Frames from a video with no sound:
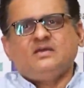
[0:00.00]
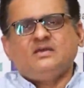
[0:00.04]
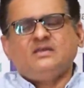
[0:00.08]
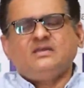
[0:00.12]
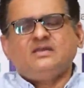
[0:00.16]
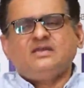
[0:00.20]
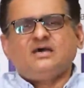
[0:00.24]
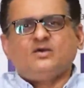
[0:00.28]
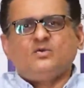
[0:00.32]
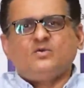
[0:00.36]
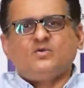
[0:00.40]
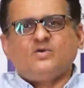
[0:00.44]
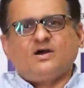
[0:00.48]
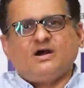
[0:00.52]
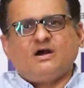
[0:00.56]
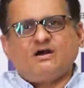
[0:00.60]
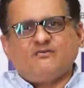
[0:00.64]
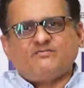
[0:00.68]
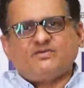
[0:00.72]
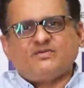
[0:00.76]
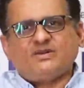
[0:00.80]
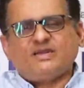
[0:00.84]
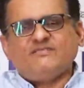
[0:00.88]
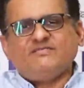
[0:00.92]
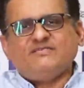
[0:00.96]
Now,
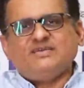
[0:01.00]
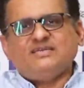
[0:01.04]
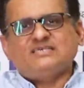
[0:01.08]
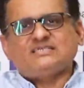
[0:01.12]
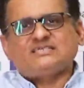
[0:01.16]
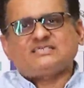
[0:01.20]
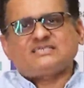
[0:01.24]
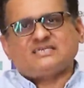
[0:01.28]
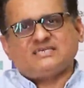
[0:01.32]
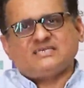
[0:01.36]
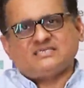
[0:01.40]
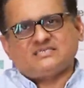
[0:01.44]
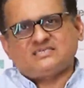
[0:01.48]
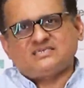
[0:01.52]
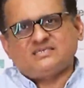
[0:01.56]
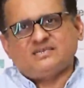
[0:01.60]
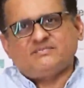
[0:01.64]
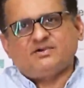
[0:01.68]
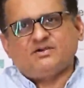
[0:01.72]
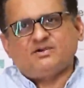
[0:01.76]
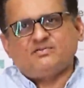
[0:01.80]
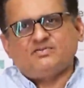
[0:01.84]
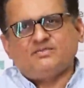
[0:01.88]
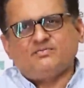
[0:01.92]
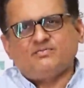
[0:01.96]
after having discussed
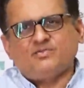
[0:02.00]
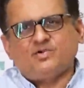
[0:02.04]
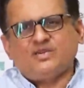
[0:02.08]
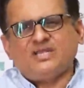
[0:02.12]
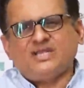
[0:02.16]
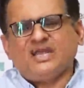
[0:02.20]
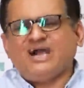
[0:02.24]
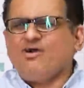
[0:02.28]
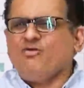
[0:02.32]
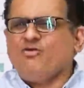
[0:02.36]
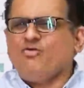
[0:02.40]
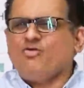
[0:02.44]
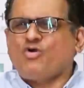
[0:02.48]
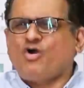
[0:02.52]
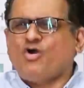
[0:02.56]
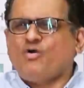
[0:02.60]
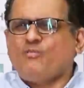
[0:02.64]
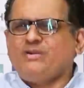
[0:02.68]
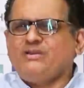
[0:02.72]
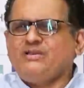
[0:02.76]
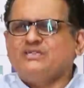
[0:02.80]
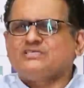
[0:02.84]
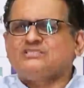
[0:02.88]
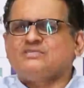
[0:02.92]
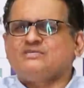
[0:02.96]
about pneumonia, how
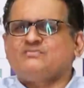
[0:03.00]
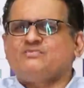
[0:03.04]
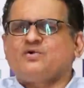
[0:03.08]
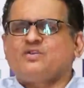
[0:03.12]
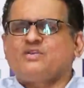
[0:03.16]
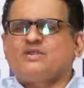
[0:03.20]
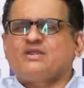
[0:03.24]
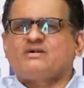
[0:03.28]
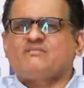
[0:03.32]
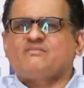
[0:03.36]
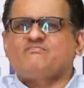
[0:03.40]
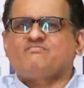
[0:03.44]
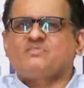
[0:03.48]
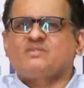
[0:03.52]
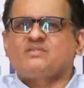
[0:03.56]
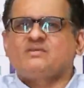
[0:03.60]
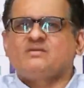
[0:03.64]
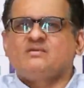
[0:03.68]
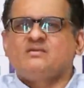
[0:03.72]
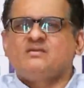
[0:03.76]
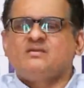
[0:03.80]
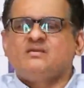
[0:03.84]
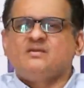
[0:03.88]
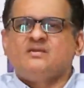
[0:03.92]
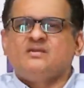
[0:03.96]
common is pneumonia?
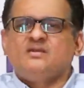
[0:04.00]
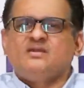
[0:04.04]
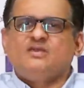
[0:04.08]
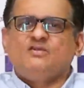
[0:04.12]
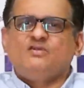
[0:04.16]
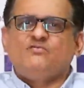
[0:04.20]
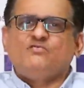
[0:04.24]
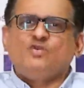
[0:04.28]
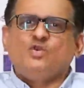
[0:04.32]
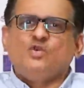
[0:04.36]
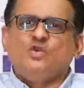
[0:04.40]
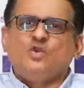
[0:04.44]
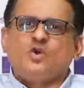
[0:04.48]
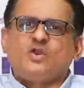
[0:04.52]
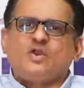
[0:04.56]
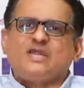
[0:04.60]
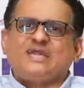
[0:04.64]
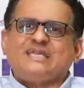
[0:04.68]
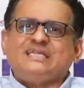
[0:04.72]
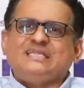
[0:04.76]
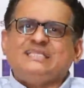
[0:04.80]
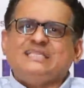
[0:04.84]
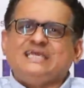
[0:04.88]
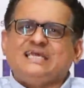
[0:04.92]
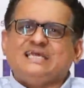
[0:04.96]
If you look
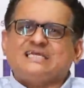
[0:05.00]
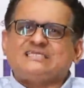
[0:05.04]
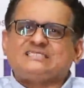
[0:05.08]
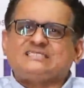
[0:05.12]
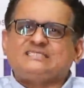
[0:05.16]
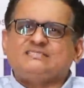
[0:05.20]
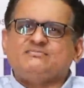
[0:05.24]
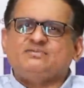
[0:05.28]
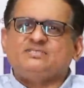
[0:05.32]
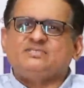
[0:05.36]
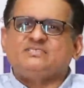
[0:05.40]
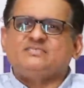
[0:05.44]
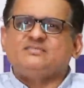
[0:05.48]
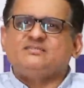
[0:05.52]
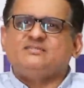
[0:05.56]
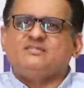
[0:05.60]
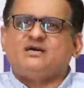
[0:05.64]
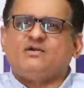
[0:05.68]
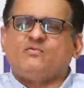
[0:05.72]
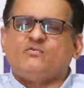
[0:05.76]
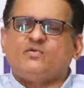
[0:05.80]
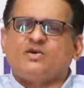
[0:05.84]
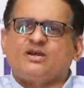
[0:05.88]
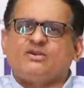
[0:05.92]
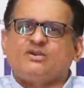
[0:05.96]
at the estimates in
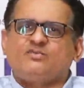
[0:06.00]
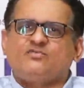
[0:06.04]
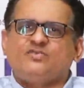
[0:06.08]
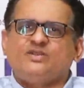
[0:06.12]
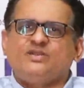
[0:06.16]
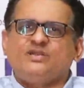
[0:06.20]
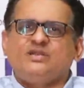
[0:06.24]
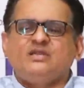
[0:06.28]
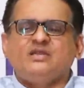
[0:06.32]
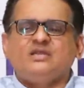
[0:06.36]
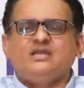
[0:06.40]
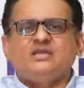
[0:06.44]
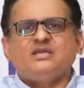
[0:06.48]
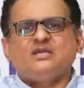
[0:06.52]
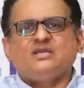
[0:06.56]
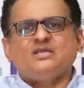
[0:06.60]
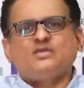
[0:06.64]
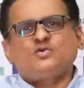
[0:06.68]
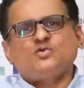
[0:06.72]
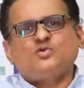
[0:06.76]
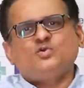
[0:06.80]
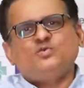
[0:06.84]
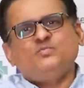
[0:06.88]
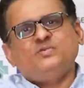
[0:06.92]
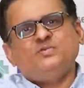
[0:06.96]
our country, it
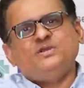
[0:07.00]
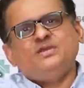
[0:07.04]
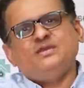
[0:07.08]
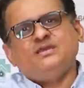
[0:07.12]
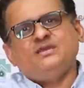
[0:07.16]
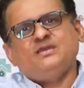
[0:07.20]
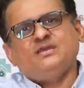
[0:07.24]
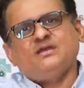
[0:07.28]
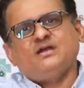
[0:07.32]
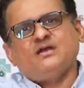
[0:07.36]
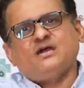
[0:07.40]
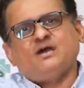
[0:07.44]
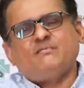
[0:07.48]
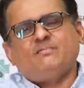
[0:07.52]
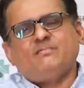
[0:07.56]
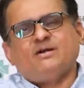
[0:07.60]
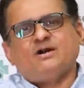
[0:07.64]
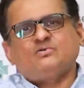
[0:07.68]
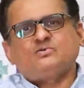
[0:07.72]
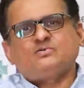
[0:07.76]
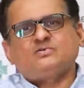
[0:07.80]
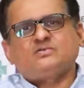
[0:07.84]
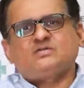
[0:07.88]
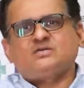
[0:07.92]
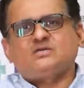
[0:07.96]
could be
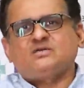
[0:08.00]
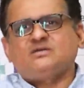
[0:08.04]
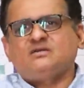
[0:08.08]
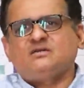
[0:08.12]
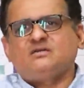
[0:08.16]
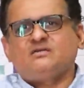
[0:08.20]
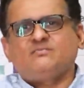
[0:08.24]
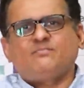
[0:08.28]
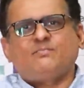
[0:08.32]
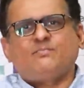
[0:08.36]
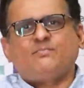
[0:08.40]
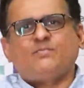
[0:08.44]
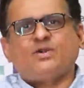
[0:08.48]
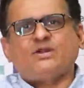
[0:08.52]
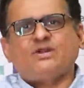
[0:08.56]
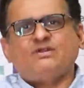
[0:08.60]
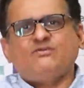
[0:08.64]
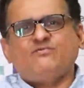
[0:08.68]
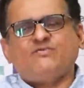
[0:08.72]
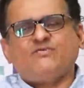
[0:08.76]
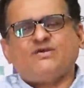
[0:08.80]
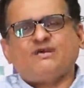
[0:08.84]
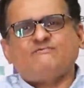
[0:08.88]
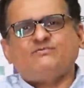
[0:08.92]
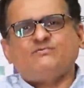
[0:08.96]
about
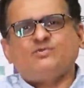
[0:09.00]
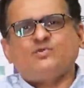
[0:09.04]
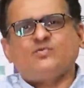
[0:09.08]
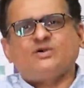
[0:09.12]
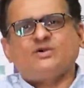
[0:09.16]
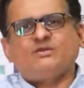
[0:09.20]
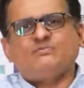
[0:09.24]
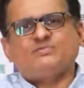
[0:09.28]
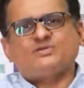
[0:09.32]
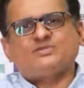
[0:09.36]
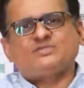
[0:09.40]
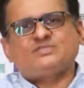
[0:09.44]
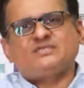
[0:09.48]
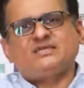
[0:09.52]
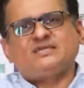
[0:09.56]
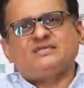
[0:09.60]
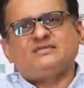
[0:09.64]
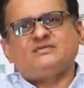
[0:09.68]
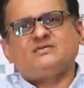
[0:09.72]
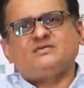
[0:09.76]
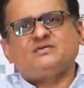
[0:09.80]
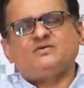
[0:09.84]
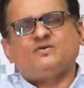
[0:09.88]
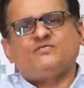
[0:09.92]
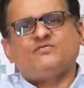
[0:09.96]
0.5 to
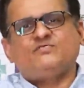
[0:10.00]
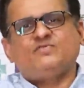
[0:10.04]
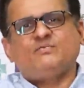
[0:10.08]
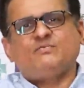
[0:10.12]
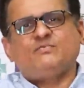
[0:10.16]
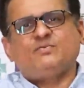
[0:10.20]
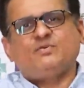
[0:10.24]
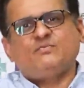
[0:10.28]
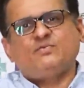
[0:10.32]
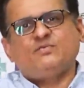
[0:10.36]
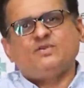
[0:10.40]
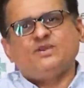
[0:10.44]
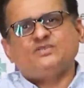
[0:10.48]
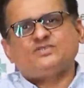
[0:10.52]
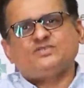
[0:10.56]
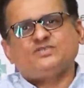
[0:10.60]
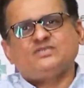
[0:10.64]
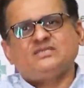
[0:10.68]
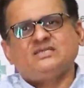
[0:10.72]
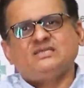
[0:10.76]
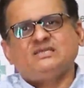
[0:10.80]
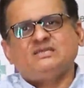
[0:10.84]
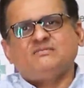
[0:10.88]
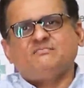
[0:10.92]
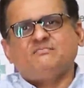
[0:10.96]
1% of the
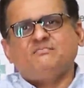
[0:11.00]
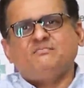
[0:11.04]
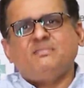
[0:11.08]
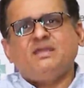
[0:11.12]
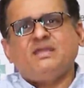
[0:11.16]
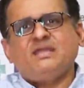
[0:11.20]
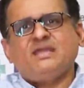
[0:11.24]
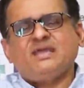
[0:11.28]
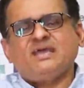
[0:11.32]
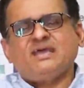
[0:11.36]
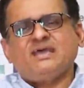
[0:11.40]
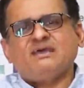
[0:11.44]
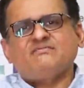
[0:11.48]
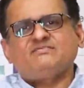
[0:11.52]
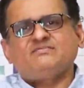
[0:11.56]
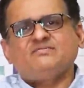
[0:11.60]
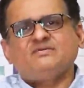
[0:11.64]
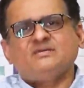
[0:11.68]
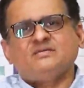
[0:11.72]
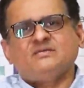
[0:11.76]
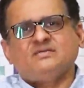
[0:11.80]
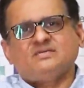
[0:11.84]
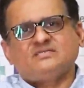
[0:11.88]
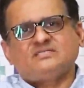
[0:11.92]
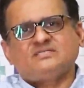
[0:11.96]
population may have
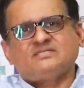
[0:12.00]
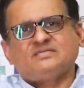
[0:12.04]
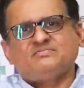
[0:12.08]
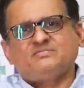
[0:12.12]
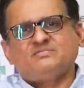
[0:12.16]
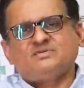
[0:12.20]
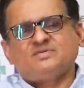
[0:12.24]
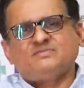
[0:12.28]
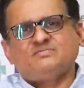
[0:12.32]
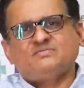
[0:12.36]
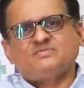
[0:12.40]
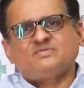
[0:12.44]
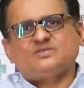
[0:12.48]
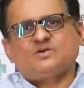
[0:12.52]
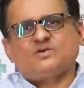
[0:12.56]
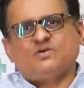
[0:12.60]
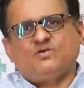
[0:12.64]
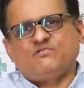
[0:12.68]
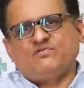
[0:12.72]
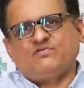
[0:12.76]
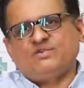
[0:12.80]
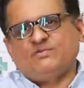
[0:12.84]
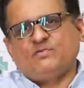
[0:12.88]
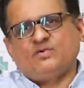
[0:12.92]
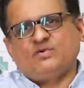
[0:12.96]
symptoms
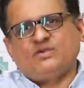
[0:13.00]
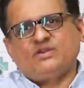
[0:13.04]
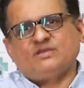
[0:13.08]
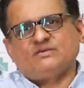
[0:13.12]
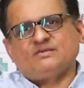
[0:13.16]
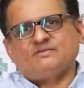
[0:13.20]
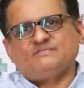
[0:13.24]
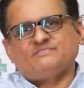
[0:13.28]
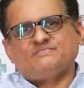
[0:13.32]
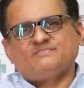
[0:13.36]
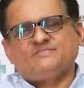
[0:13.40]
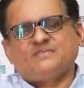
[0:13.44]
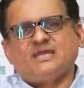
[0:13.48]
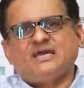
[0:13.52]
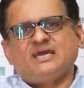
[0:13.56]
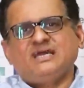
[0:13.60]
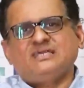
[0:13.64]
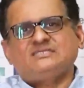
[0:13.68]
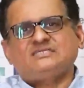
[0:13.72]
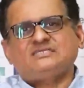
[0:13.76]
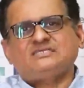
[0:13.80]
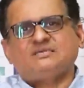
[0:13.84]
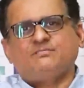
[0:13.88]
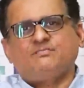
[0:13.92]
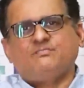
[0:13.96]
of pneumonia
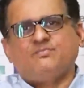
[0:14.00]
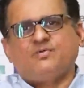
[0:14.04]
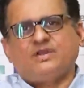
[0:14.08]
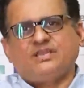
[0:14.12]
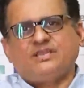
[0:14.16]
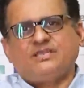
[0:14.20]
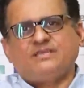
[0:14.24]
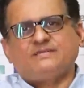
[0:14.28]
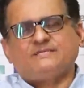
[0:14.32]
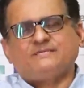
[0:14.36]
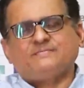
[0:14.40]
at some point.